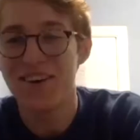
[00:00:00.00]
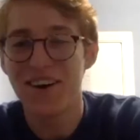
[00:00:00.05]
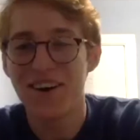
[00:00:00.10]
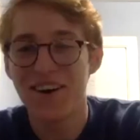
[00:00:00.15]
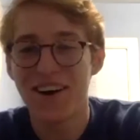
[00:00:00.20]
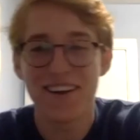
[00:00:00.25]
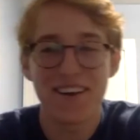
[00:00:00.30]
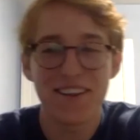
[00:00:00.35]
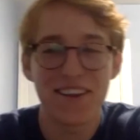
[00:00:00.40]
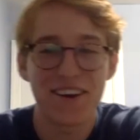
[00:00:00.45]

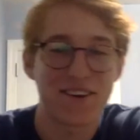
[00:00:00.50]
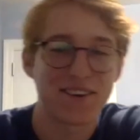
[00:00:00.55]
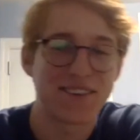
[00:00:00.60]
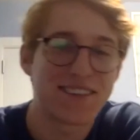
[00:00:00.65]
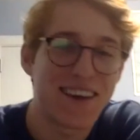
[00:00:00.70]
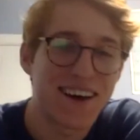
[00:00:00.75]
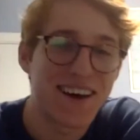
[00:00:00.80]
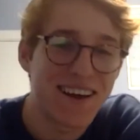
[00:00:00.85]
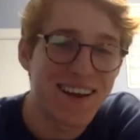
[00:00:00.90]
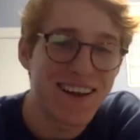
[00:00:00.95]
idea there was
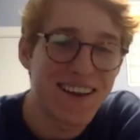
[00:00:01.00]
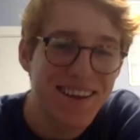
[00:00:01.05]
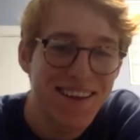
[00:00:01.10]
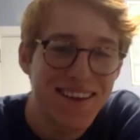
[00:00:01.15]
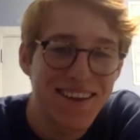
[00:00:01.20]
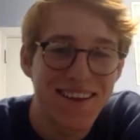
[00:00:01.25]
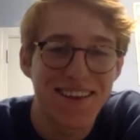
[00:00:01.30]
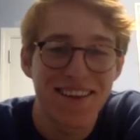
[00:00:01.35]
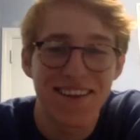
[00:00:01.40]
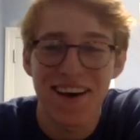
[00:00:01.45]
that
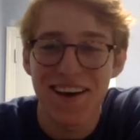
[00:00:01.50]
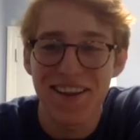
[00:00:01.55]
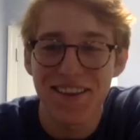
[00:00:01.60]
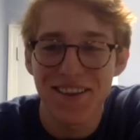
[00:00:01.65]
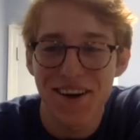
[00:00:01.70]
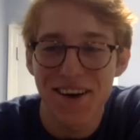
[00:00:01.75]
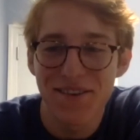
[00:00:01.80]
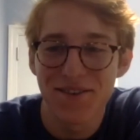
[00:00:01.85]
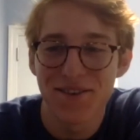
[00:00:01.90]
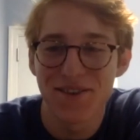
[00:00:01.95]
that
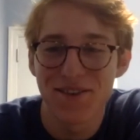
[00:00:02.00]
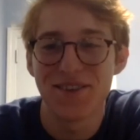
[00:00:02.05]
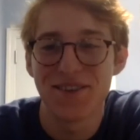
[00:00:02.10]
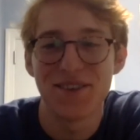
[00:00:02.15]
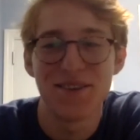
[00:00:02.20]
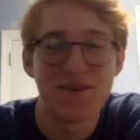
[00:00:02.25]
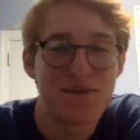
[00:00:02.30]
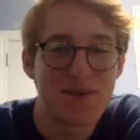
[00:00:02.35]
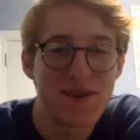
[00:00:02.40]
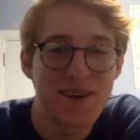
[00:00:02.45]
level to
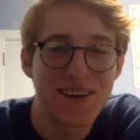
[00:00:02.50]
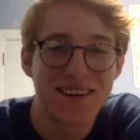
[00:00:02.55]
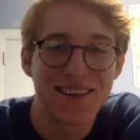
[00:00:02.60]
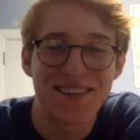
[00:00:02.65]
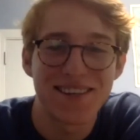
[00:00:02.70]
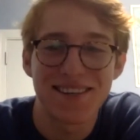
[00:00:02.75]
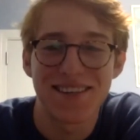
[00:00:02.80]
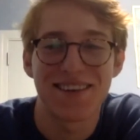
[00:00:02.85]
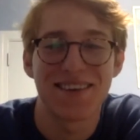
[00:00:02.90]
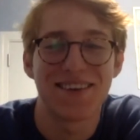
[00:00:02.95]
the
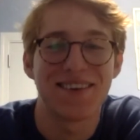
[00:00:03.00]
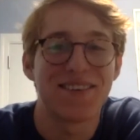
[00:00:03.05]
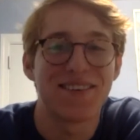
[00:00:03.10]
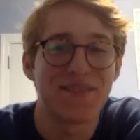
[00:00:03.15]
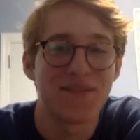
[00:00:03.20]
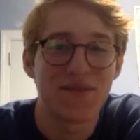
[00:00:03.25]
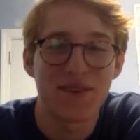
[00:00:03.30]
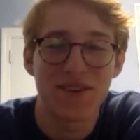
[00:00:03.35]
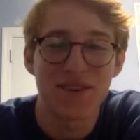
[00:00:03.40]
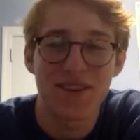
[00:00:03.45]
piece,
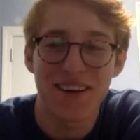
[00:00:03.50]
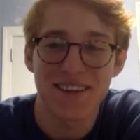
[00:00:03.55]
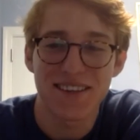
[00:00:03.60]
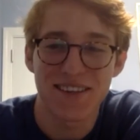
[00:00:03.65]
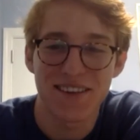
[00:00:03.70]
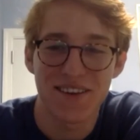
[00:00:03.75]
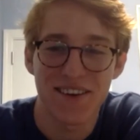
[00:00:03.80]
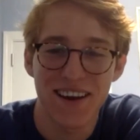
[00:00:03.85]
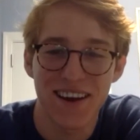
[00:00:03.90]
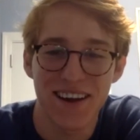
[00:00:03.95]
but yep. that's
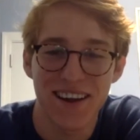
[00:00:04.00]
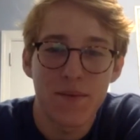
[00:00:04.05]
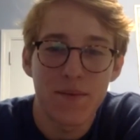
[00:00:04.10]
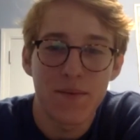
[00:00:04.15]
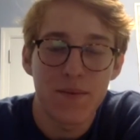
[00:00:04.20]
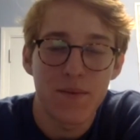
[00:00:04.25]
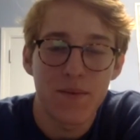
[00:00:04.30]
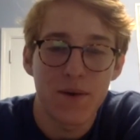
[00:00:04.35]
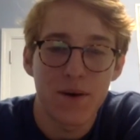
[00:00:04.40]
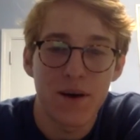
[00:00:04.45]
great.
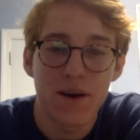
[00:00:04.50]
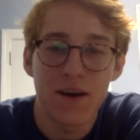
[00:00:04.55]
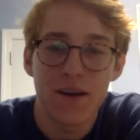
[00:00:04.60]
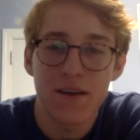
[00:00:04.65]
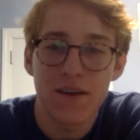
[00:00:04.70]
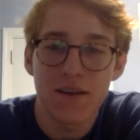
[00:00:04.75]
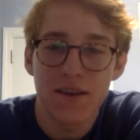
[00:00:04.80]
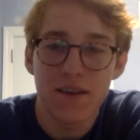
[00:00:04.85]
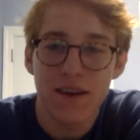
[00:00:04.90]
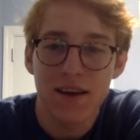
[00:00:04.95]

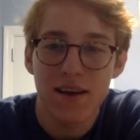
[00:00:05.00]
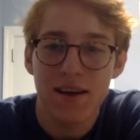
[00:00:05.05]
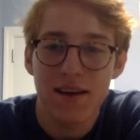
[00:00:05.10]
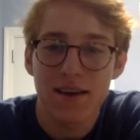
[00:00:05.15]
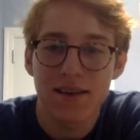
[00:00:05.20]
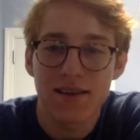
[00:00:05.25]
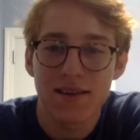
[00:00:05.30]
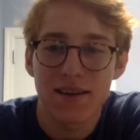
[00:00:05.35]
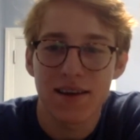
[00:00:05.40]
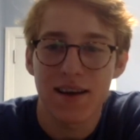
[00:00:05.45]
Another thing
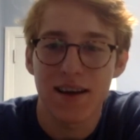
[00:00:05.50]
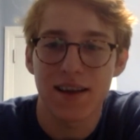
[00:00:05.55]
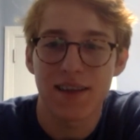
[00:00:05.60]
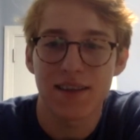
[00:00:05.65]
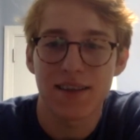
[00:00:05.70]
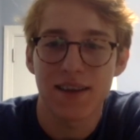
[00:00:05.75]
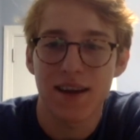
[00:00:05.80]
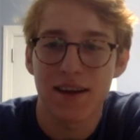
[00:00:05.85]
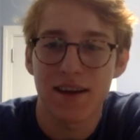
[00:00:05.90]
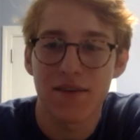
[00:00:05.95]
is, I guess,
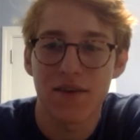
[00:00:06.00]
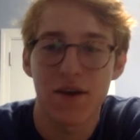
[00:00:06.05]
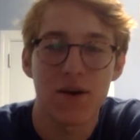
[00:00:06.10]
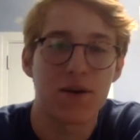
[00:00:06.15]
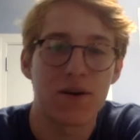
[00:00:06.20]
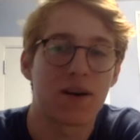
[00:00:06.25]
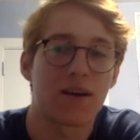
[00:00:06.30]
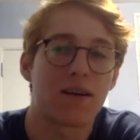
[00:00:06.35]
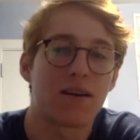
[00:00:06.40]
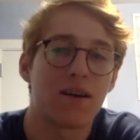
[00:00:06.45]
kind of
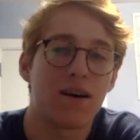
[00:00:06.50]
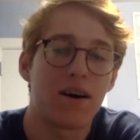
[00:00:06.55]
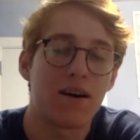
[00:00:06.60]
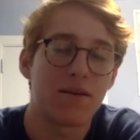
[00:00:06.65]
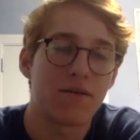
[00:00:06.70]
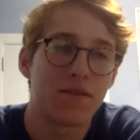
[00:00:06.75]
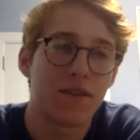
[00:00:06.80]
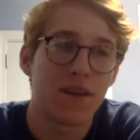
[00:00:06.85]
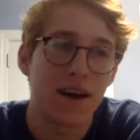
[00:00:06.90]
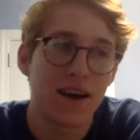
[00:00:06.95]
going
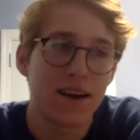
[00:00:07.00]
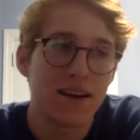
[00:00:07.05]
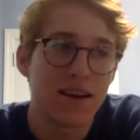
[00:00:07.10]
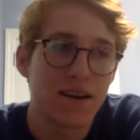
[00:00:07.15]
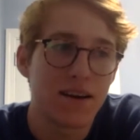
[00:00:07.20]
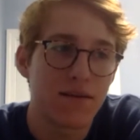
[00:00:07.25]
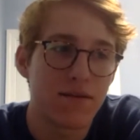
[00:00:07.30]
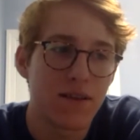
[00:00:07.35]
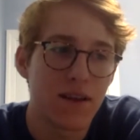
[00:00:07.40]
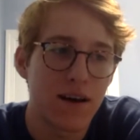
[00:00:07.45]
off the
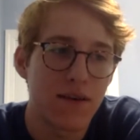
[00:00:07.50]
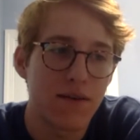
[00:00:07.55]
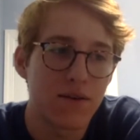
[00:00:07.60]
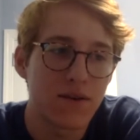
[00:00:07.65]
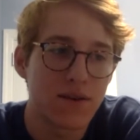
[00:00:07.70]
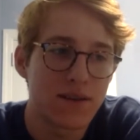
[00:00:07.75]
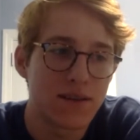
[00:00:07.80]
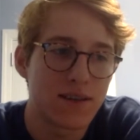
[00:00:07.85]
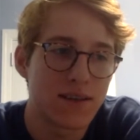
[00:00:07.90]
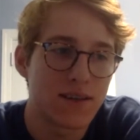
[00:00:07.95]
idea of
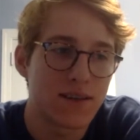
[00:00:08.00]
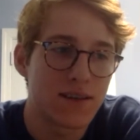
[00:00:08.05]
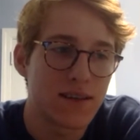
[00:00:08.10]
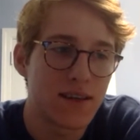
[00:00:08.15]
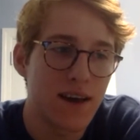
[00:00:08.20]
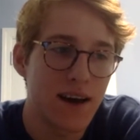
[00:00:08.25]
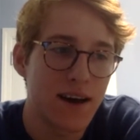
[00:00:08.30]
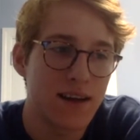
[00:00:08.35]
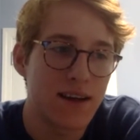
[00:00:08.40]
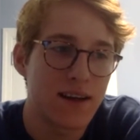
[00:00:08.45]
levels is
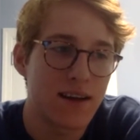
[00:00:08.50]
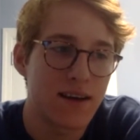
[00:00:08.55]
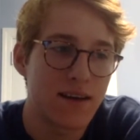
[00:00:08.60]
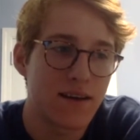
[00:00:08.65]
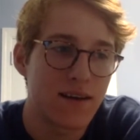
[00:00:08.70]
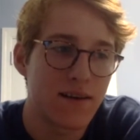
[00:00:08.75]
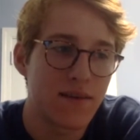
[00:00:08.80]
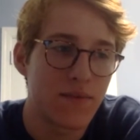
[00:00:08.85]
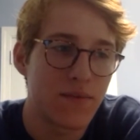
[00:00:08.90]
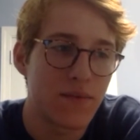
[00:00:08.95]
the
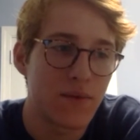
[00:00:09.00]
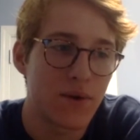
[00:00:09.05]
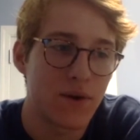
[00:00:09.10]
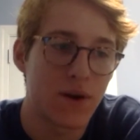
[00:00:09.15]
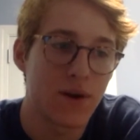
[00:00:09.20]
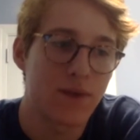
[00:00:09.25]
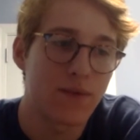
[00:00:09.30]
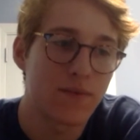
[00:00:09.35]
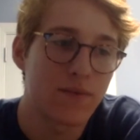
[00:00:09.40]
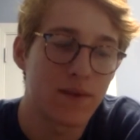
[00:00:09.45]
idea
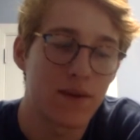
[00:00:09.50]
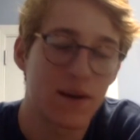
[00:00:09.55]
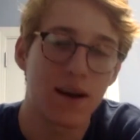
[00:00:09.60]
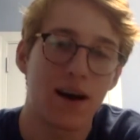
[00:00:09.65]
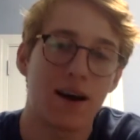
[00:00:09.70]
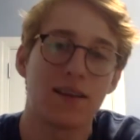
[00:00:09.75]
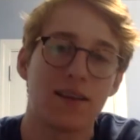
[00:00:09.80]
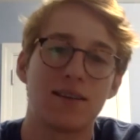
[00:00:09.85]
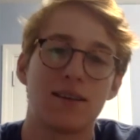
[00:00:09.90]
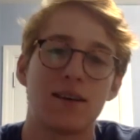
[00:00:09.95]
or the
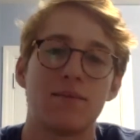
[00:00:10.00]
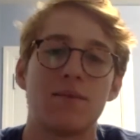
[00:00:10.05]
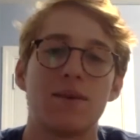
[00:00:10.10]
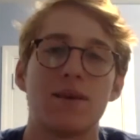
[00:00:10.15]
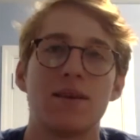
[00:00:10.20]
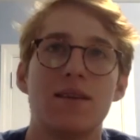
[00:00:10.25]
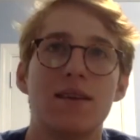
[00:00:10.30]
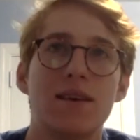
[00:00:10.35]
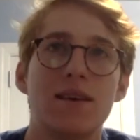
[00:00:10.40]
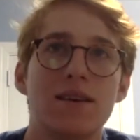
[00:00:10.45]
concept
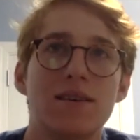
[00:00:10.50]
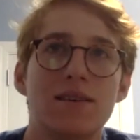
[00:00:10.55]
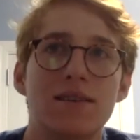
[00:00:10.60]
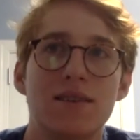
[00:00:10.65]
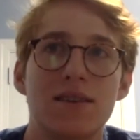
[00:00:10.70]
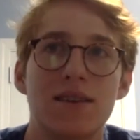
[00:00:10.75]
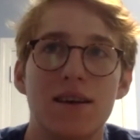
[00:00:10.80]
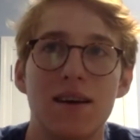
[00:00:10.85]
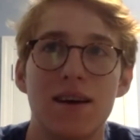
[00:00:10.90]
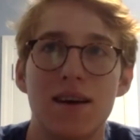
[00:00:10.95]
that
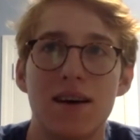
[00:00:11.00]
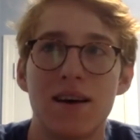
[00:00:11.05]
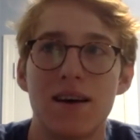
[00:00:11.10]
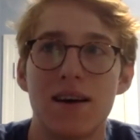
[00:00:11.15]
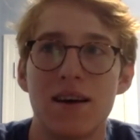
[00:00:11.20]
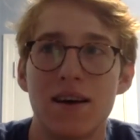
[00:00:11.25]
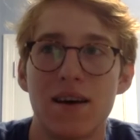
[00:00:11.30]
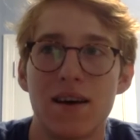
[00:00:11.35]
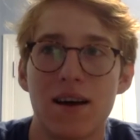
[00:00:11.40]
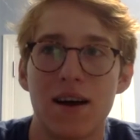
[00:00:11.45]
these
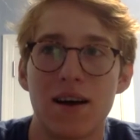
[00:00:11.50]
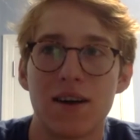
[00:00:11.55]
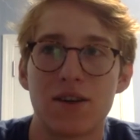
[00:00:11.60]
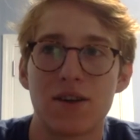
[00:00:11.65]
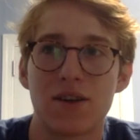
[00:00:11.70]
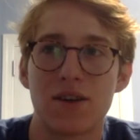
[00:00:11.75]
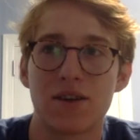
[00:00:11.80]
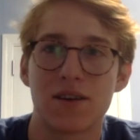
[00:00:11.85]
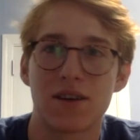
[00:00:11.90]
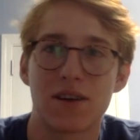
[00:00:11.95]

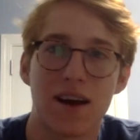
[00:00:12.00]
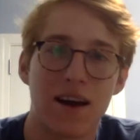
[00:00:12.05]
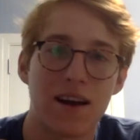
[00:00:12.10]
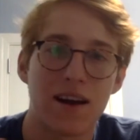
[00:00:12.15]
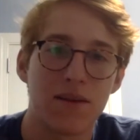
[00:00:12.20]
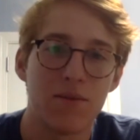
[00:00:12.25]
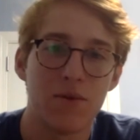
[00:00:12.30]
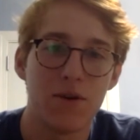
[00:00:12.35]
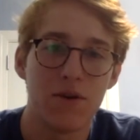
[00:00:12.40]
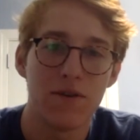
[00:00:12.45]
contrails are kind
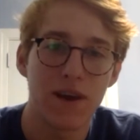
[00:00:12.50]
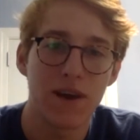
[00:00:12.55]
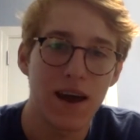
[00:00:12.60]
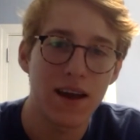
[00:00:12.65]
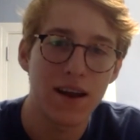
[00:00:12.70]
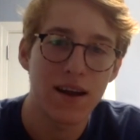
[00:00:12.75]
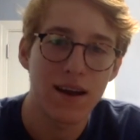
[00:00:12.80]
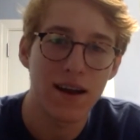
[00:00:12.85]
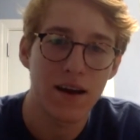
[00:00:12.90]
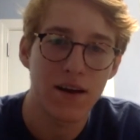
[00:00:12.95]
of moving
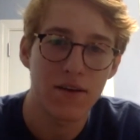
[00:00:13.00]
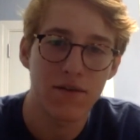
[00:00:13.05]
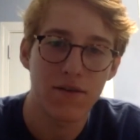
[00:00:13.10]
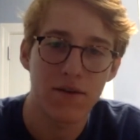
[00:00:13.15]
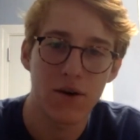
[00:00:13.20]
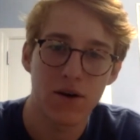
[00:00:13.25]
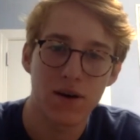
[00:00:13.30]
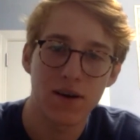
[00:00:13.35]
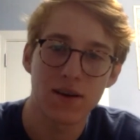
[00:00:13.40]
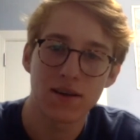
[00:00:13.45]
in and out of
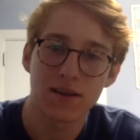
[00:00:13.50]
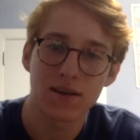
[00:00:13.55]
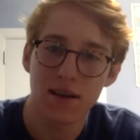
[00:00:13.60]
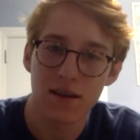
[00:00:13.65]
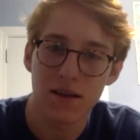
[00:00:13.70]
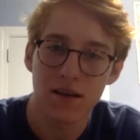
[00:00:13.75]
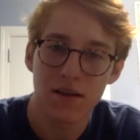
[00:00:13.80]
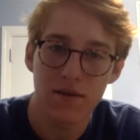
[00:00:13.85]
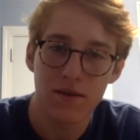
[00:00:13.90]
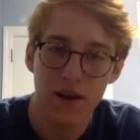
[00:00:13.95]
focus
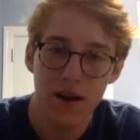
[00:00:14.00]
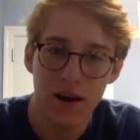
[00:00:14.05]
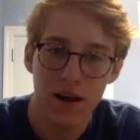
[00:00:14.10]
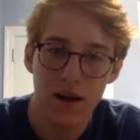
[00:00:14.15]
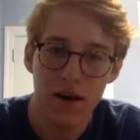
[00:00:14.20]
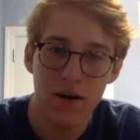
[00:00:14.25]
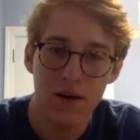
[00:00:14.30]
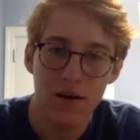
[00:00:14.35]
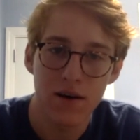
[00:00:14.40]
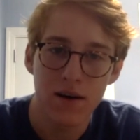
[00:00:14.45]
in the
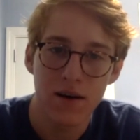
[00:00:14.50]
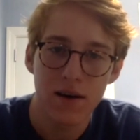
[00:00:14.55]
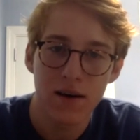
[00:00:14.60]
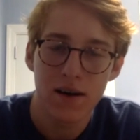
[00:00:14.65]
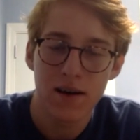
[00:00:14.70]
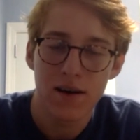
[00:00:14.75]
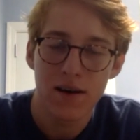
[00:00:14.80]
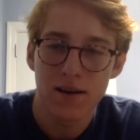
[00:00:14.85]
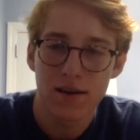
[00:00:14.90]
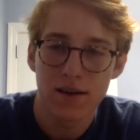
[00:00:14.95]
video.
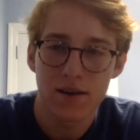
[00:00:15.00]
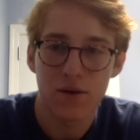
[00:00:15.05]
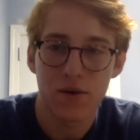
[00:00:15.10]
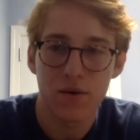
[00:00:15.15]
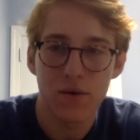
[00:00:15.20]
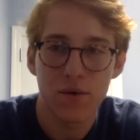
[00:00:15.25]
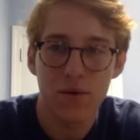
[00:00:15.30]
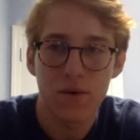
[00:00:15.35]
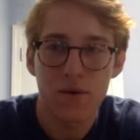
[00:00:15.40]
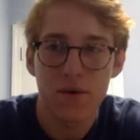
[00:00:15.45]
So, yep.